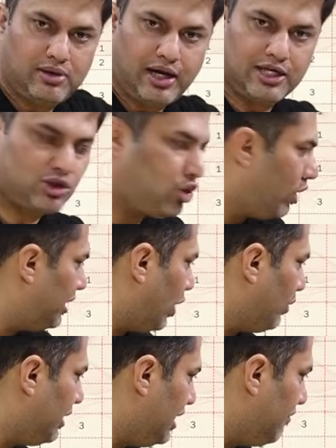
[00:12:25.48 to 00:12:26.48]
has gone
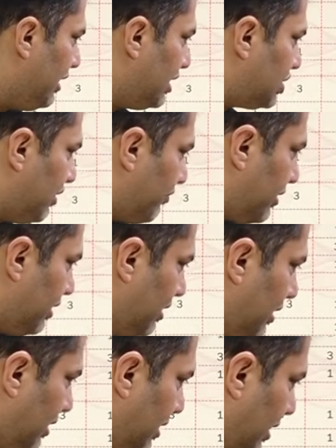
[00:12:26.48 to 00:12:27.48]
down in evening shift.
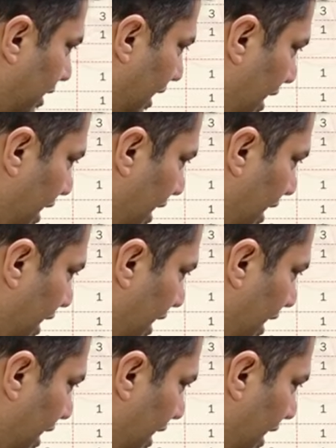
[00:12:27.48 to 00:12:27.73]
And